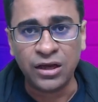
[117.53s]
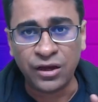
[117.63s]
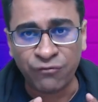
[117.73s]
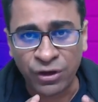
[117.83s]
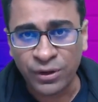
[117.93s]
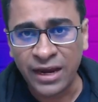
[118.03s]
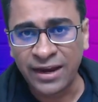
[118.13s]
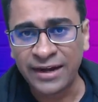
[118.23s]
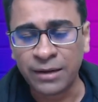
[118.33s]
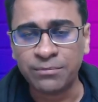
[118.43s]
When you
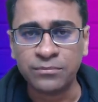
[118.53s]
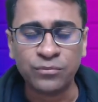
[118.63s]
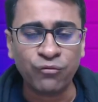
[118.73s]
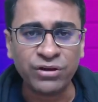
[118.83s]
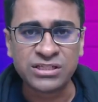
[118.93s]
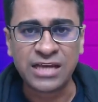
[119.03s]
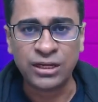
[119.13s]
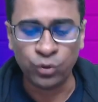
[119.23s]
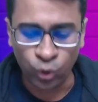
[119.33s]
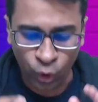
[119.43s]
get up, first tell
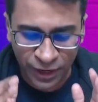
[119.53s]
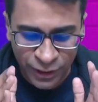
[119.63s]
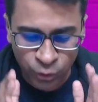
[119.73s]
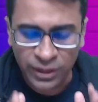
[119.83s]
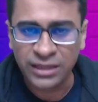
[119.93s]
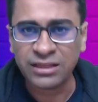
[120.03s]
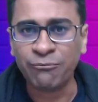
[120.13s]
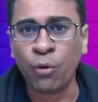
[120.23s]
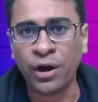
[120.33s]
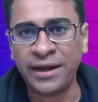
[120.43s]
you, okay, today in the
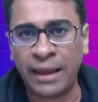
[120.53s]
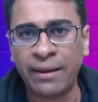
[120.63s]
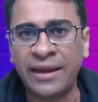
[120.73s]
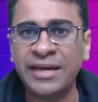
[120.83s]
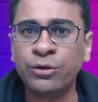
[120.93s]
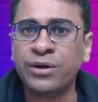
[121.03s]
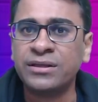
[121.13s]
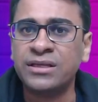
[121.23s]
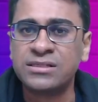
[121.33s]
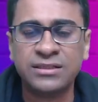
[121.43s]
morning time, I need to read
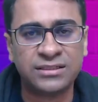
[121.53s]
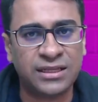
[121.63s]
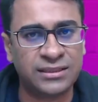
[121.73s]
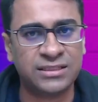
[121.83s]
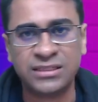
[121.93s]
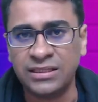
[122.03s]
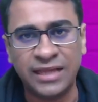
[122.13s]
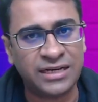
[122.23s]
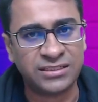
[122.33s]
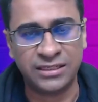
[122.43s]
this and this, that's it.